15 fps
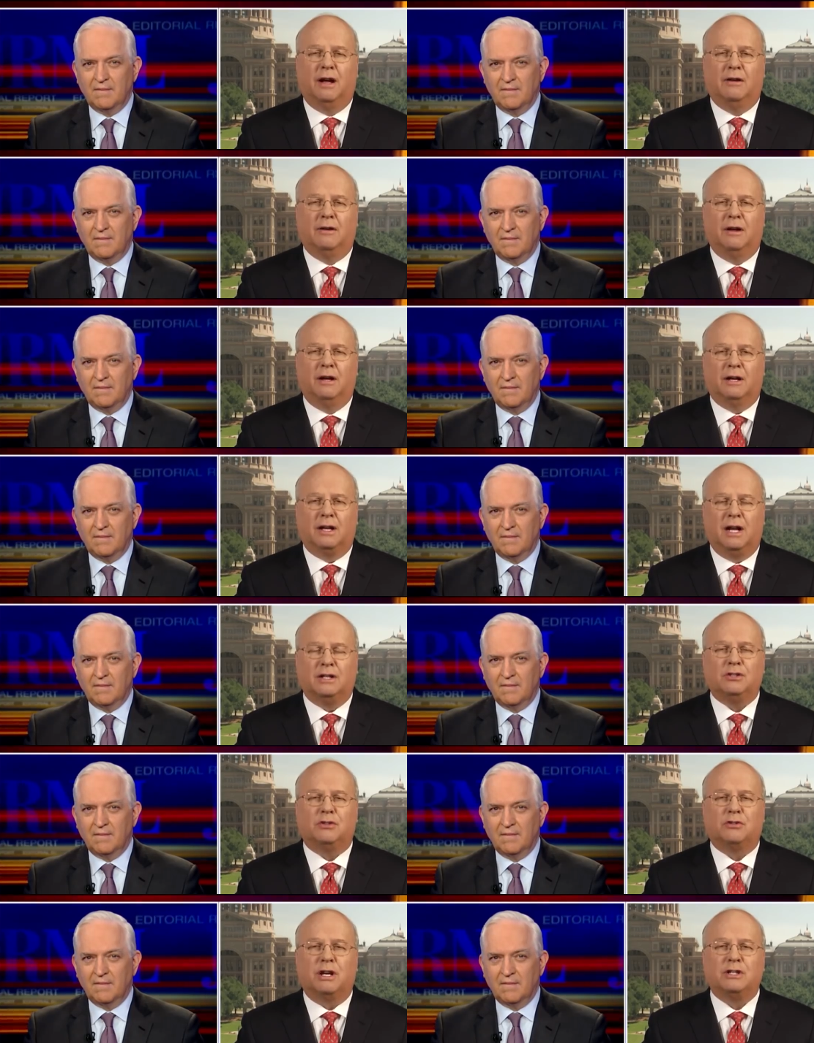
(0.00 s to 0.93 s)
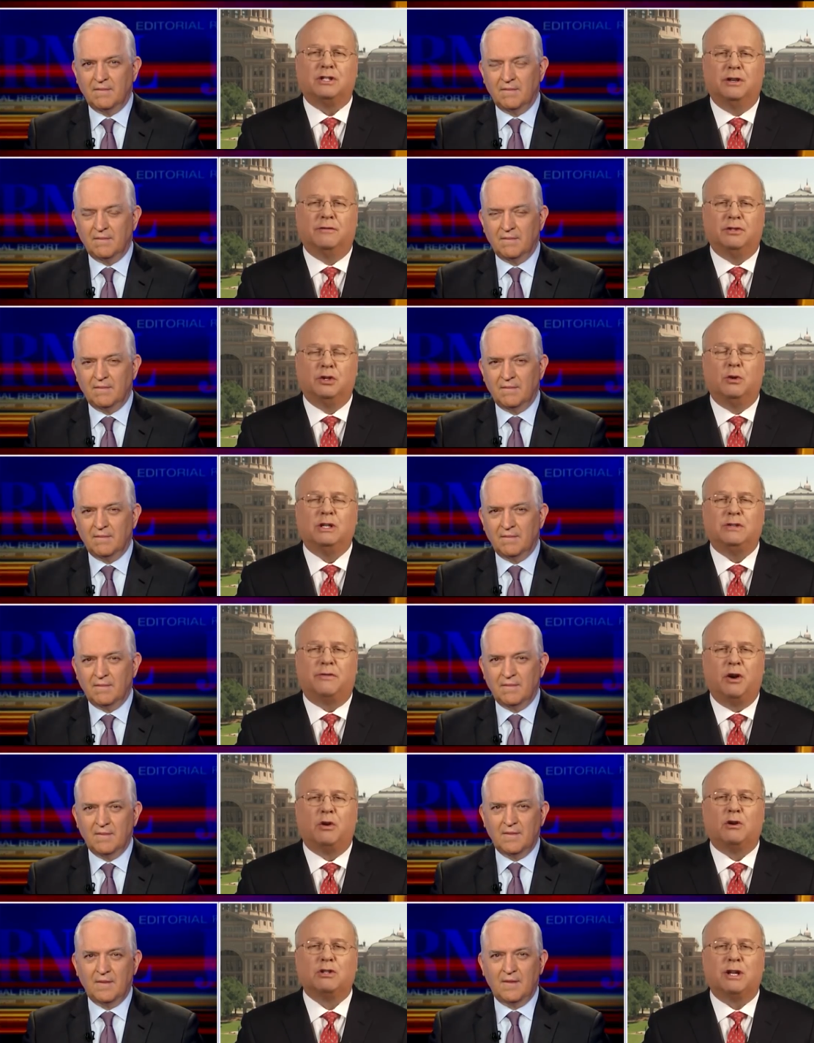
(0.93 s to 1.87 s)
Speaker 1: uh, uh, concentration of Jewish
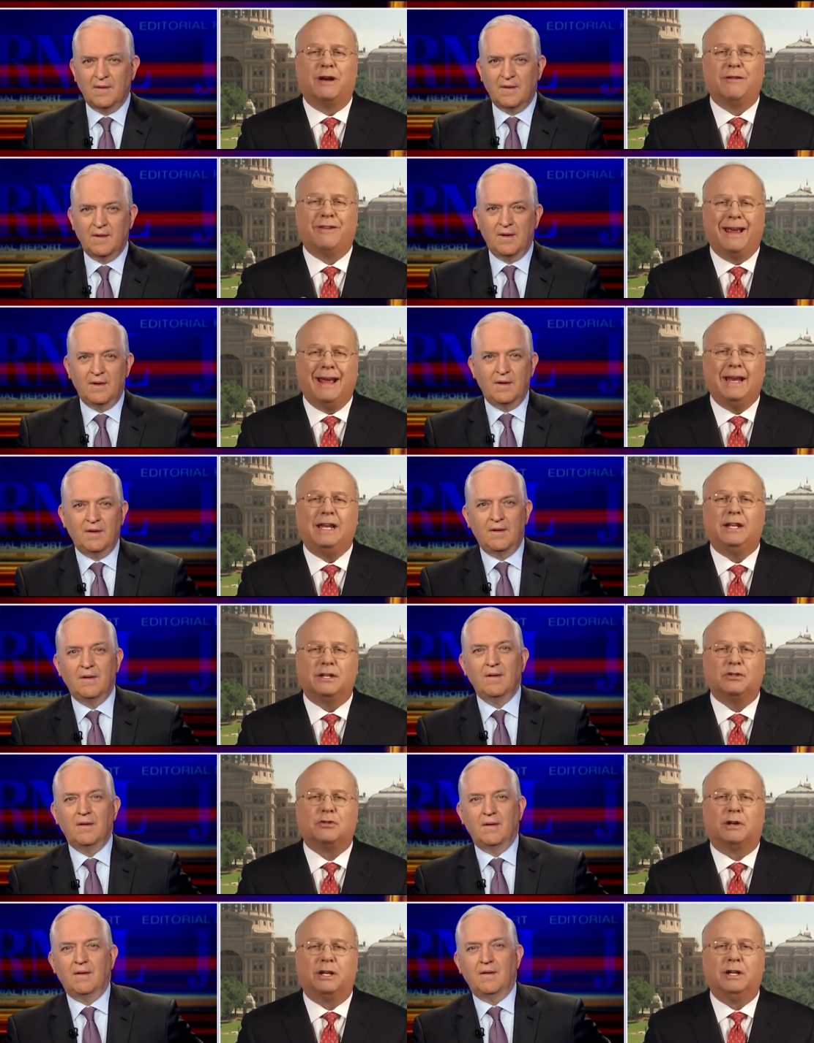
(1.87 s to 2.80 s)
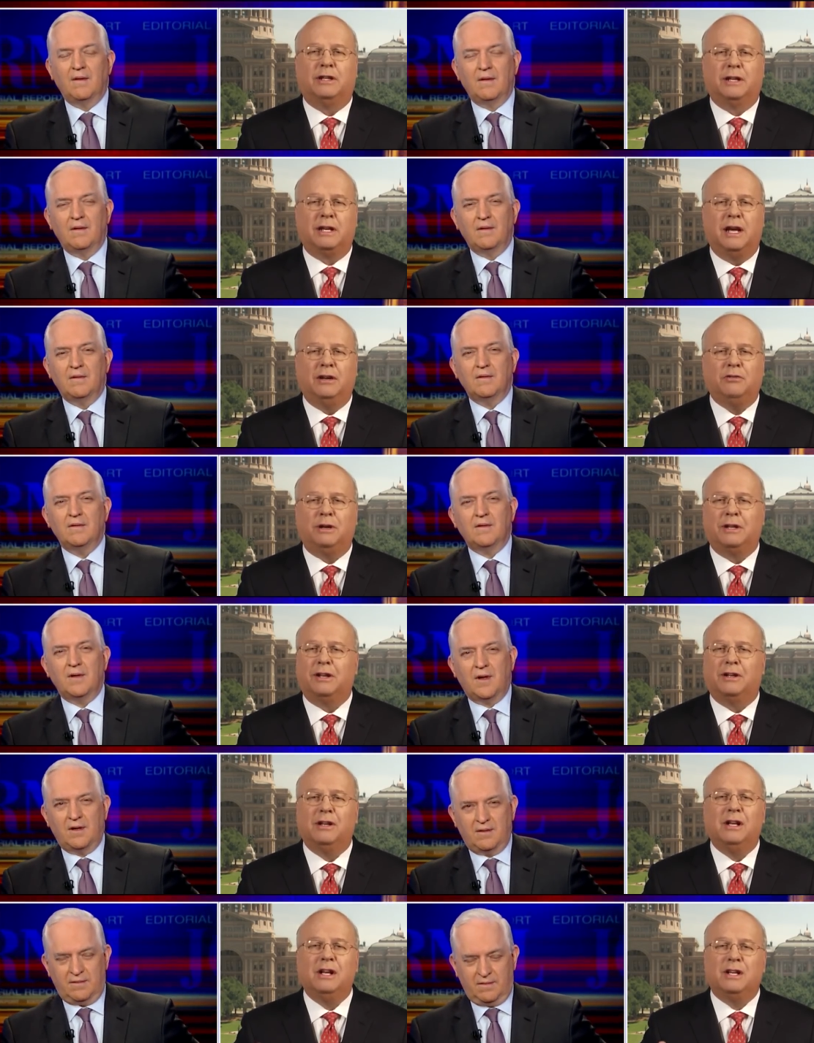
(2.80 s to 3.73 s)
voters of any district district in the
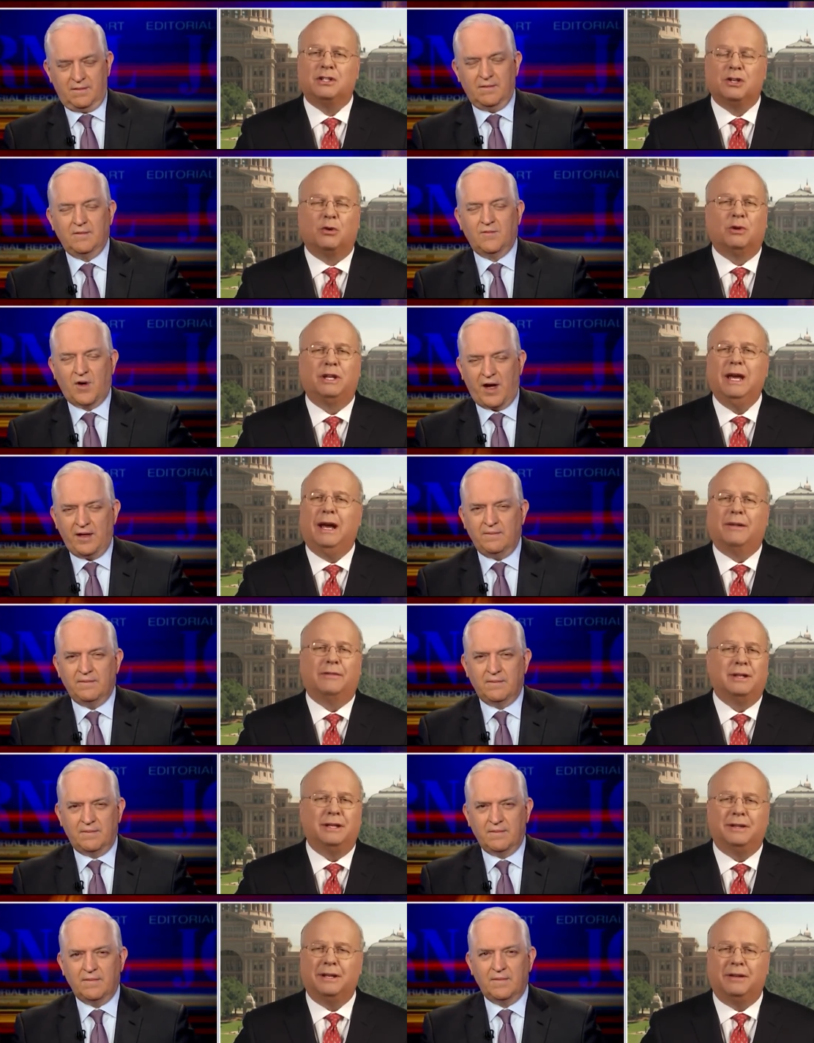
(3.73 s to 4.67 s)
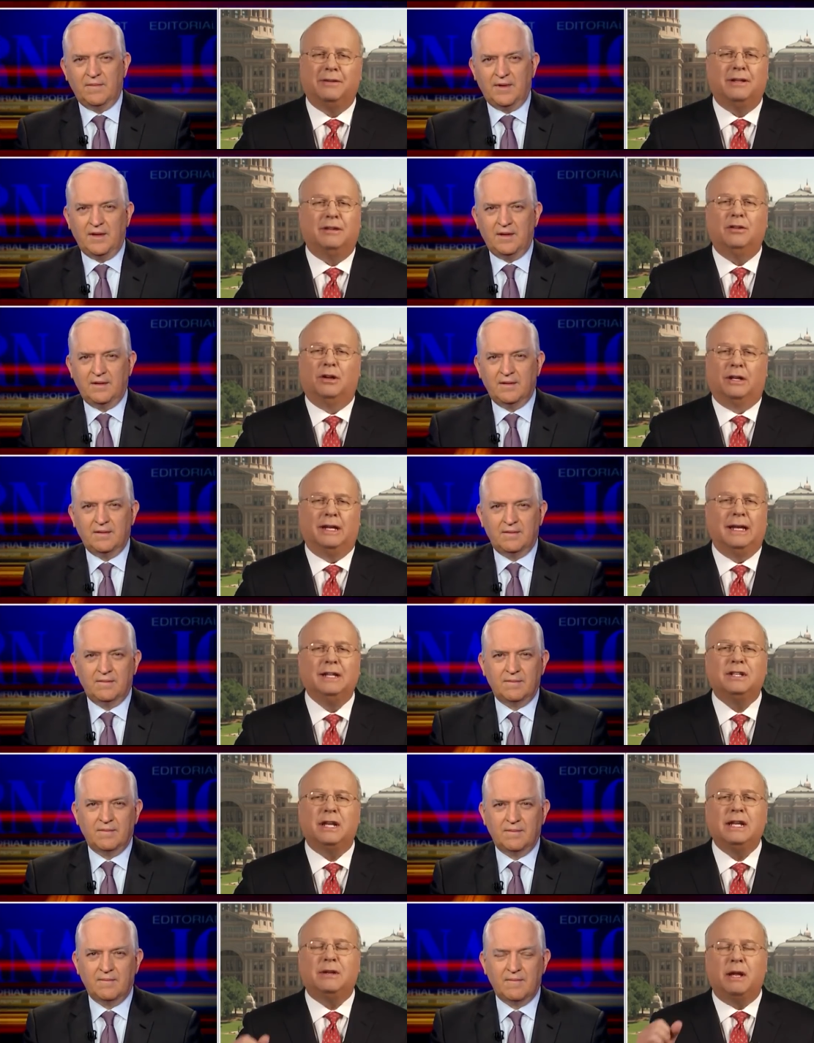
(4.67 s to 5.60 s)
country. So, right. yeah, they, they, they, look,
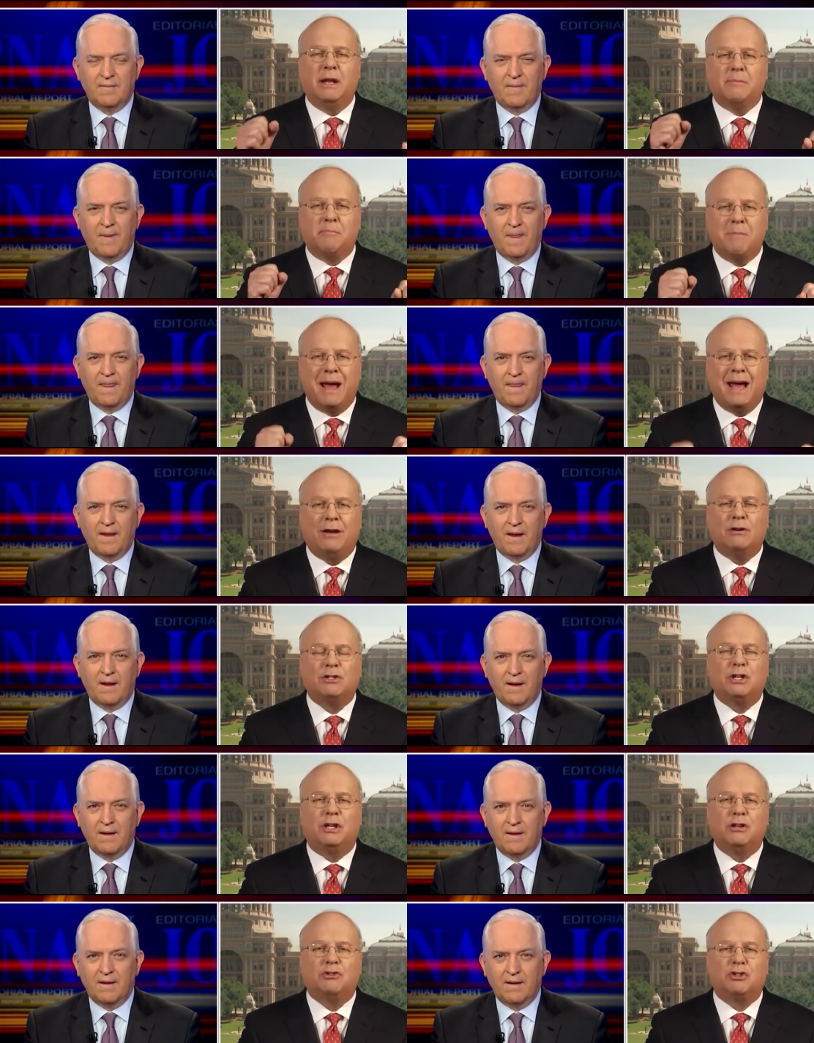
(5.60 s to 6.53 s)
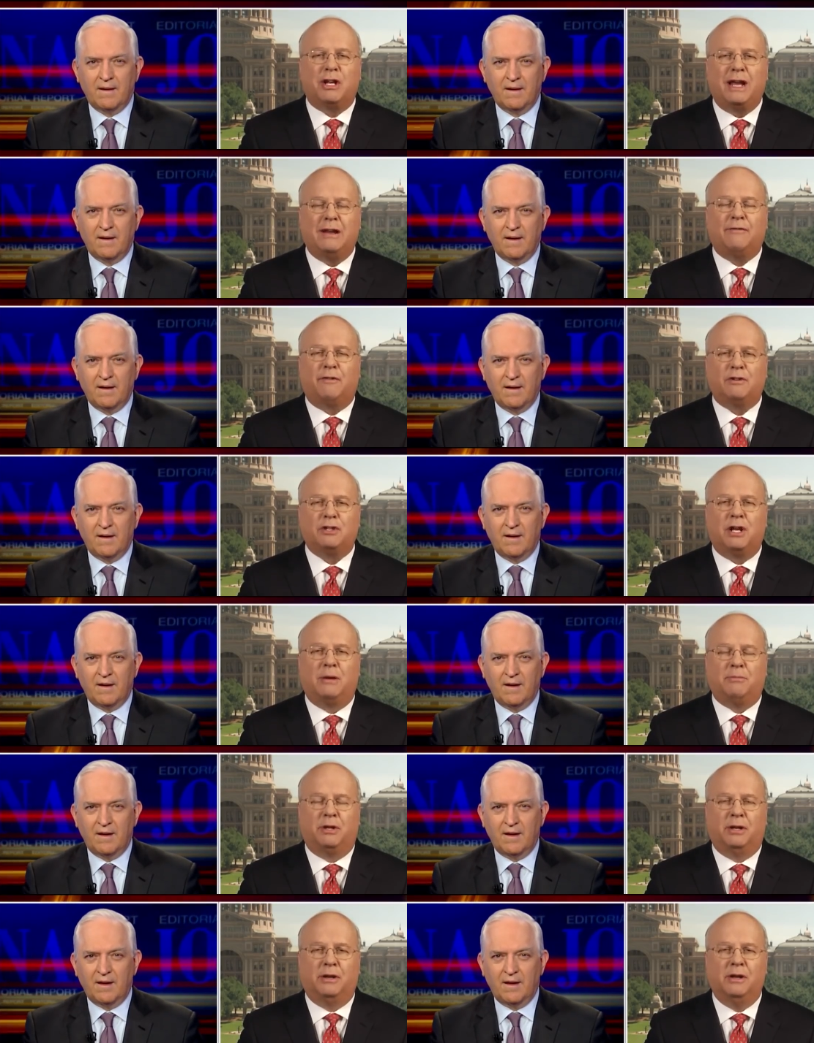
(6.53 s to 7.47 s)
it, it, it matters that you stand for
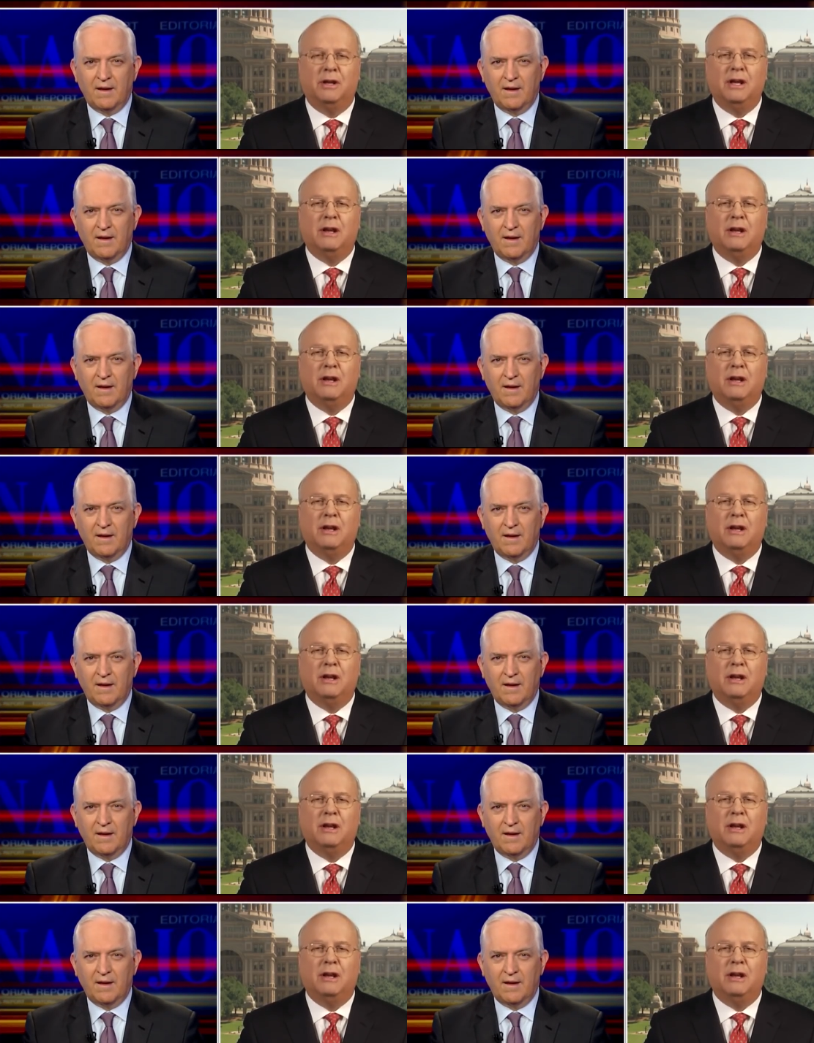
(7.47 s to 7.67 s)
something.